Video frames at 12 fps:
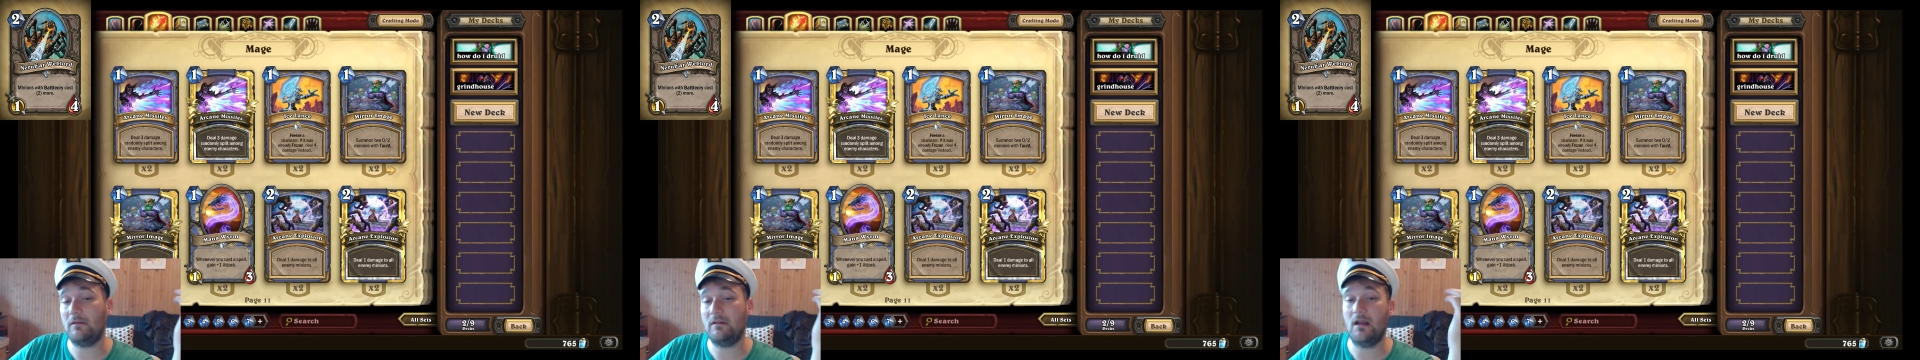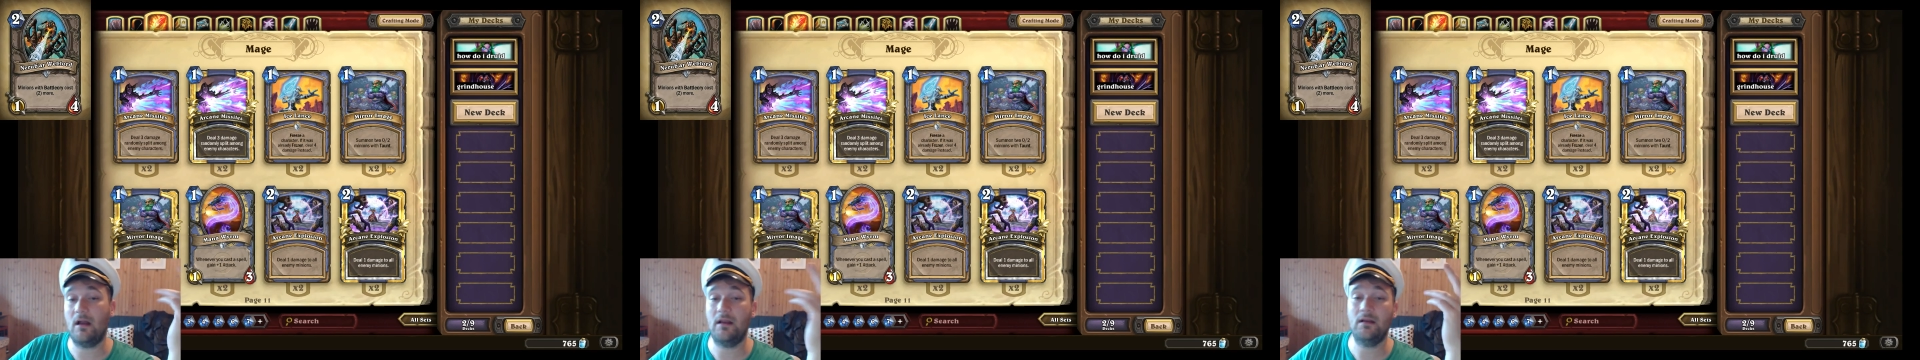
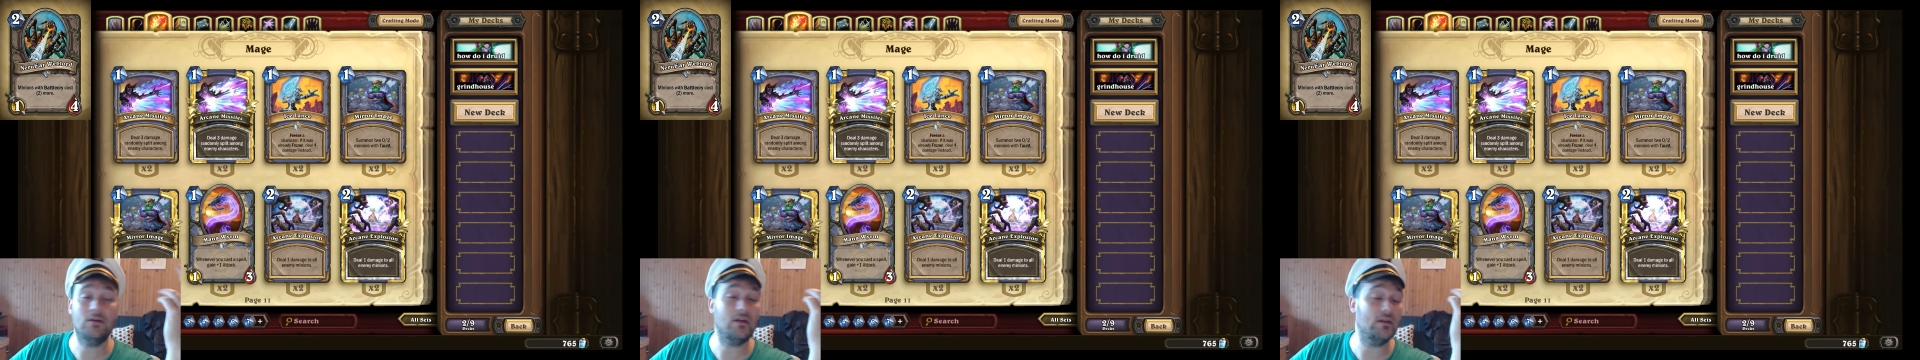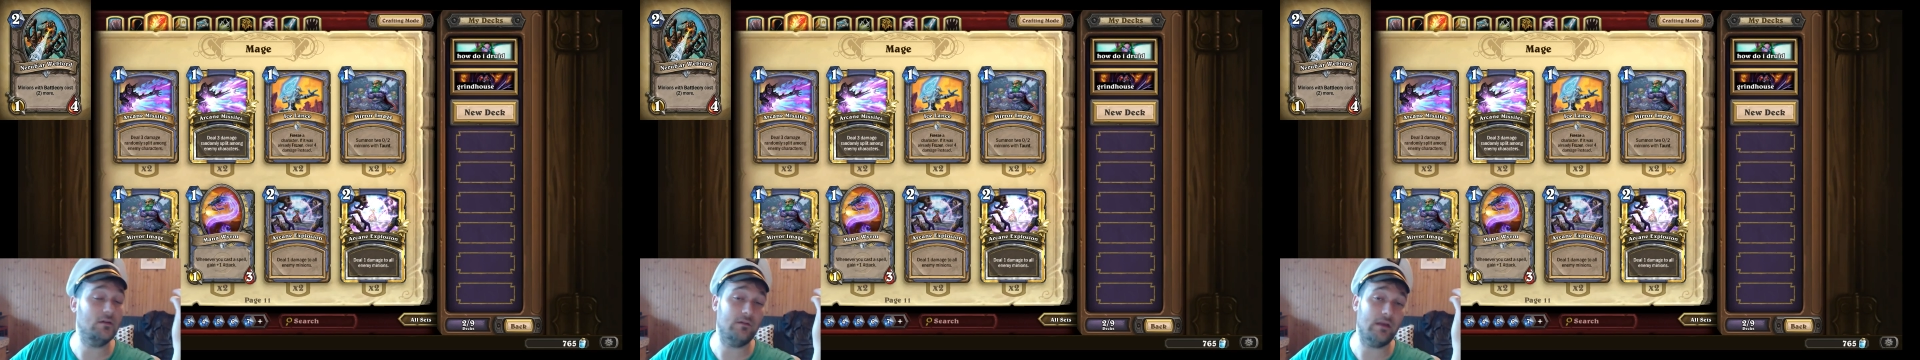on it, you
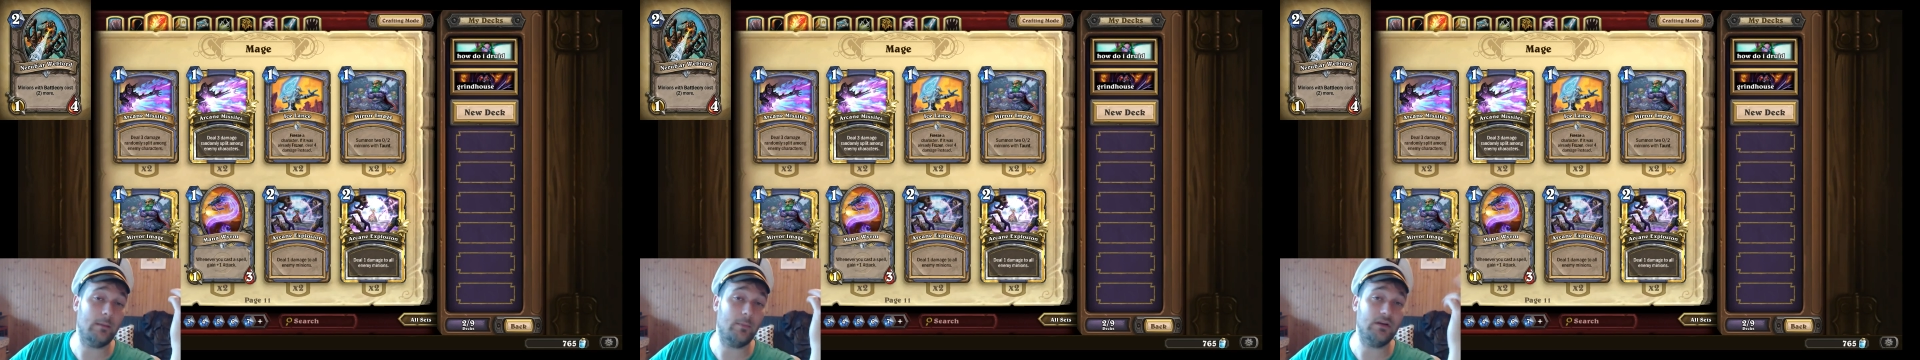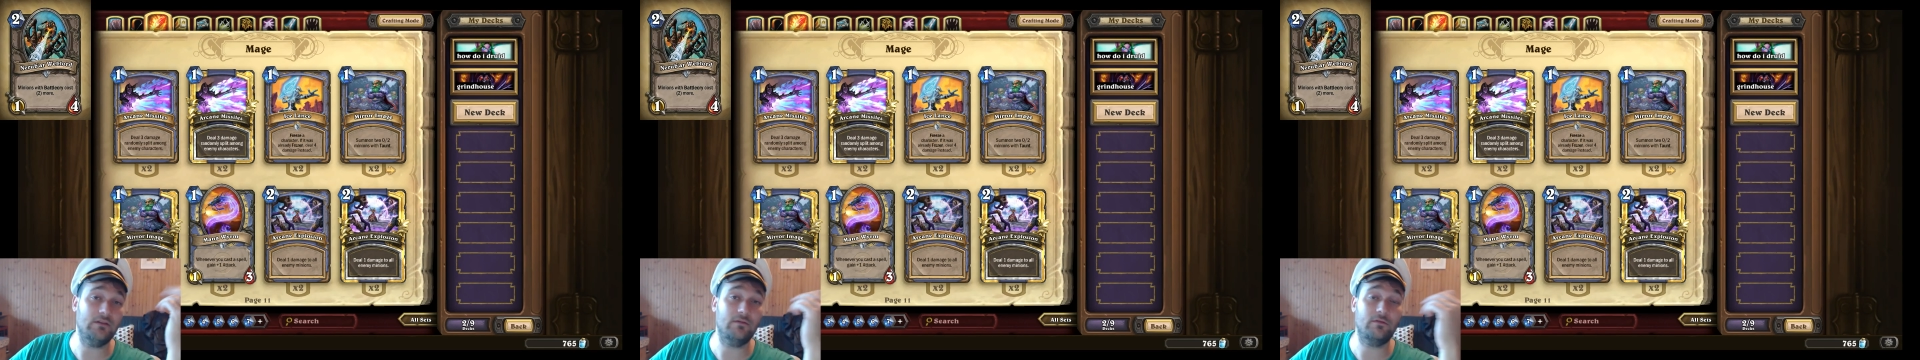can use that
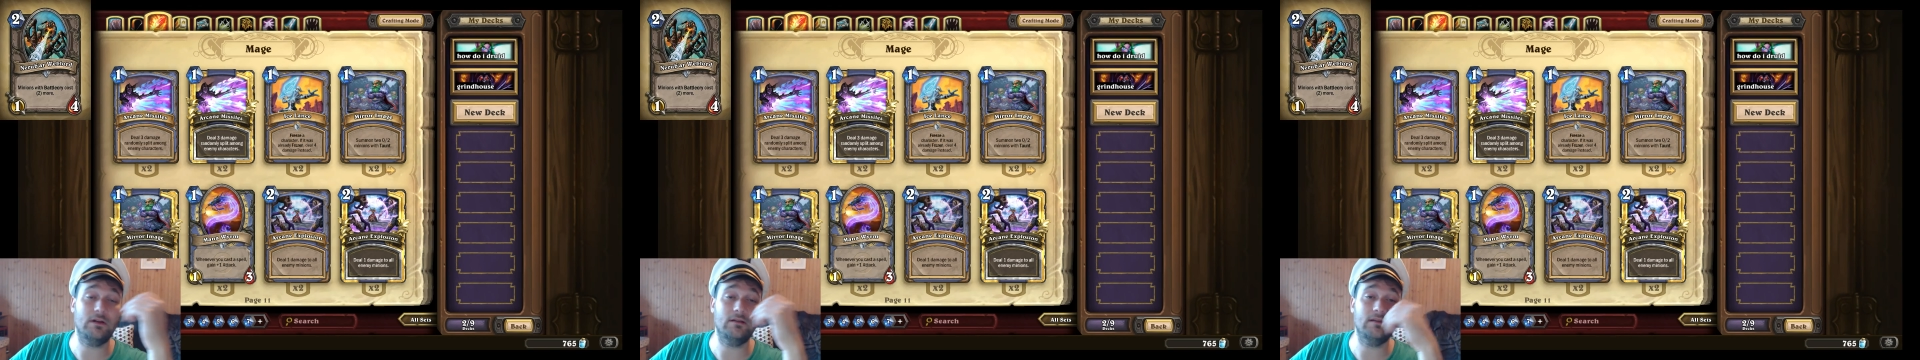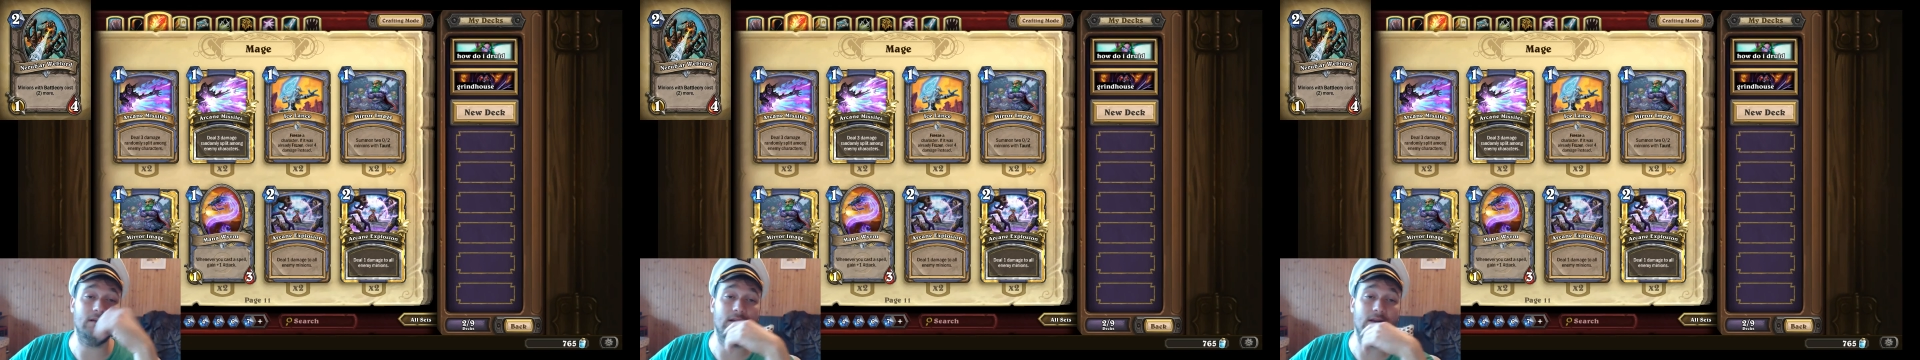pretty
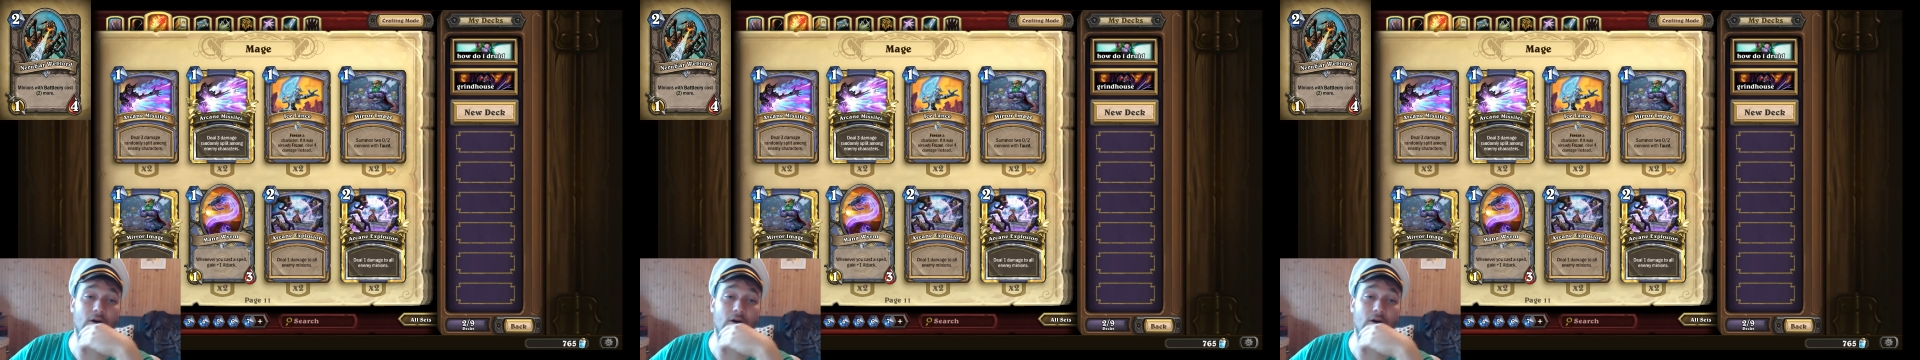freely in the